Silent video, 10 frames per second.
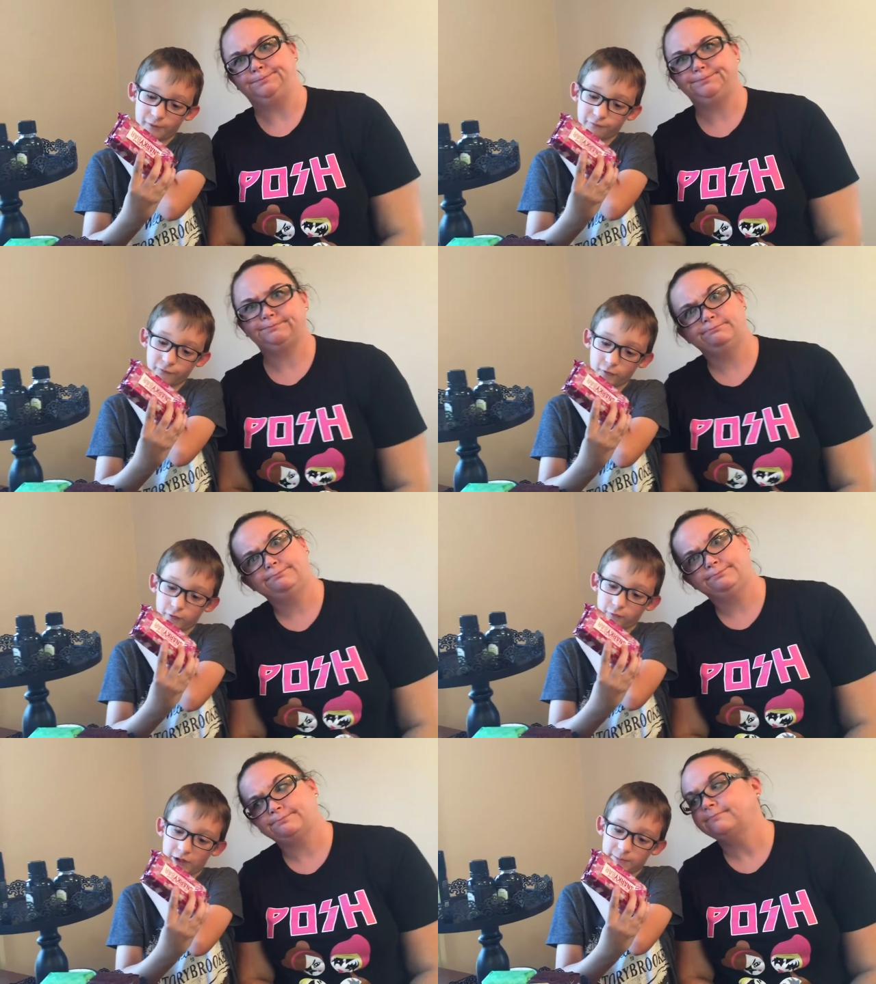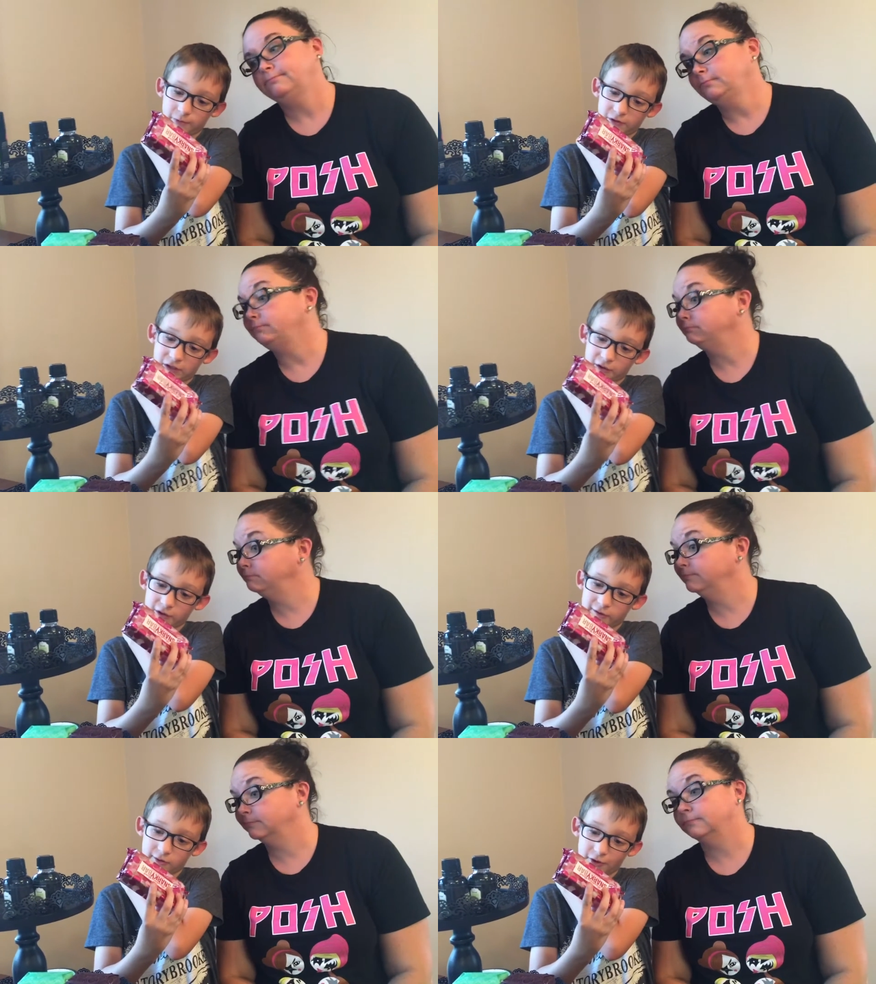Speaker 1: grapefruit and raspberry
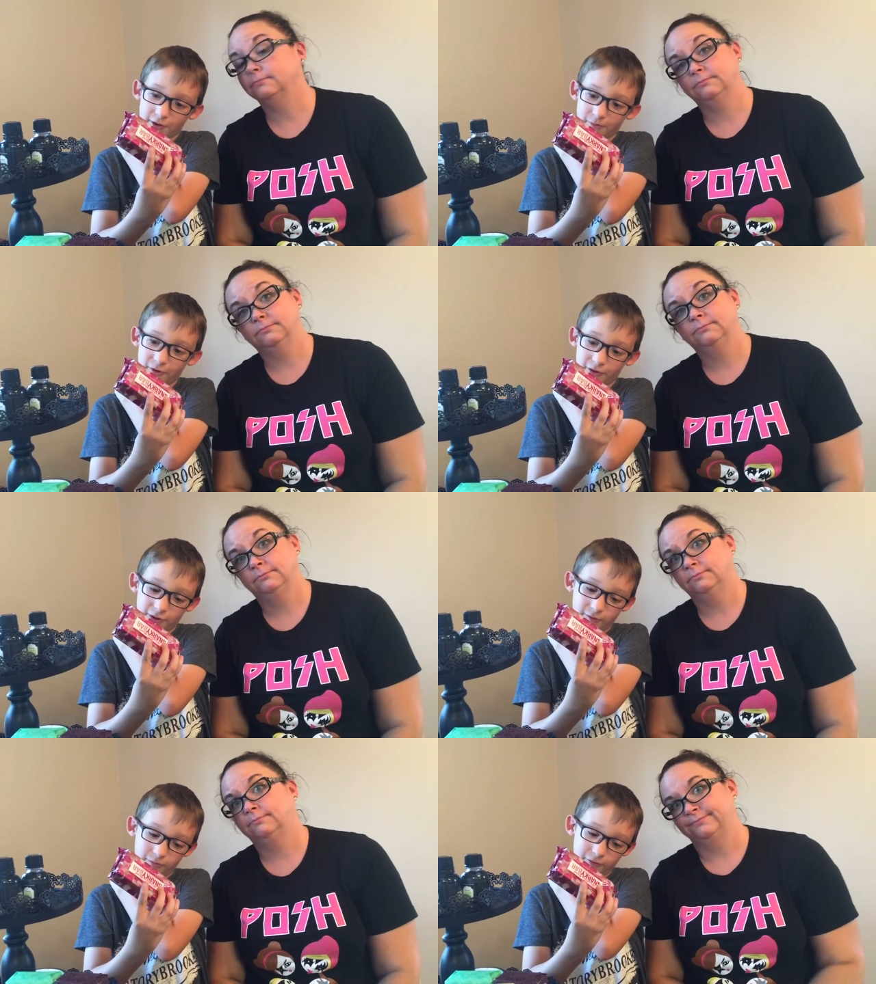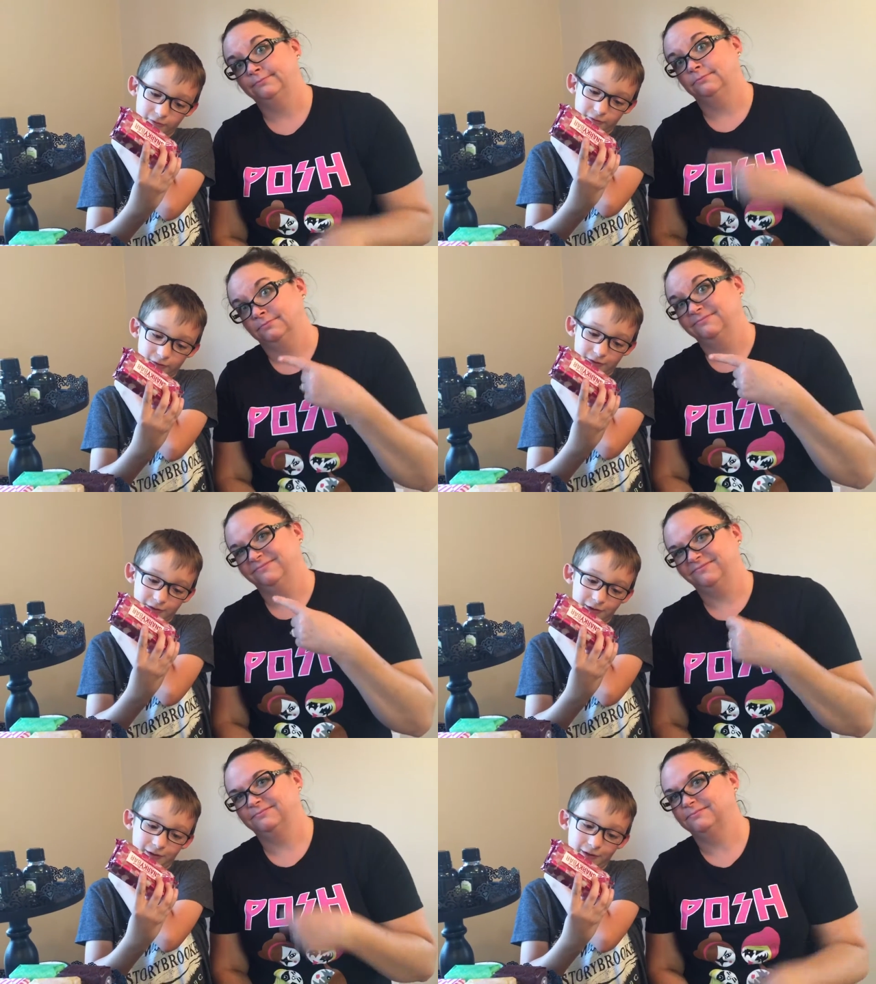scented snarky bar explodes
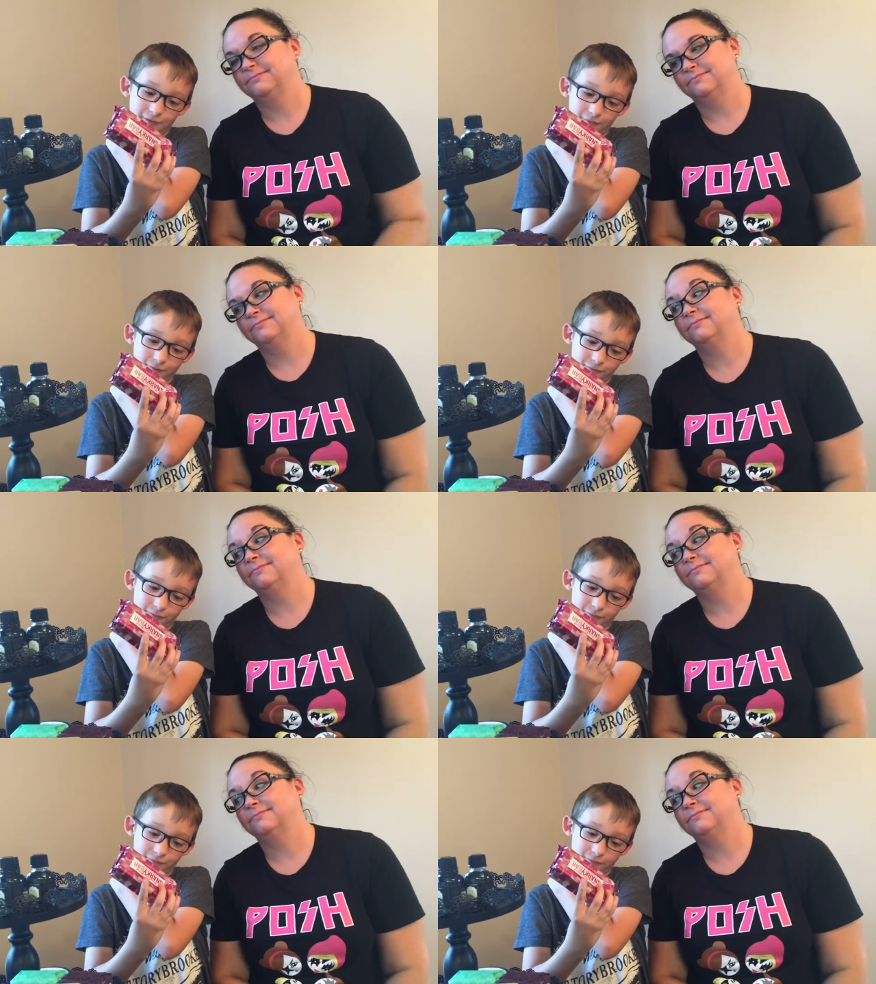and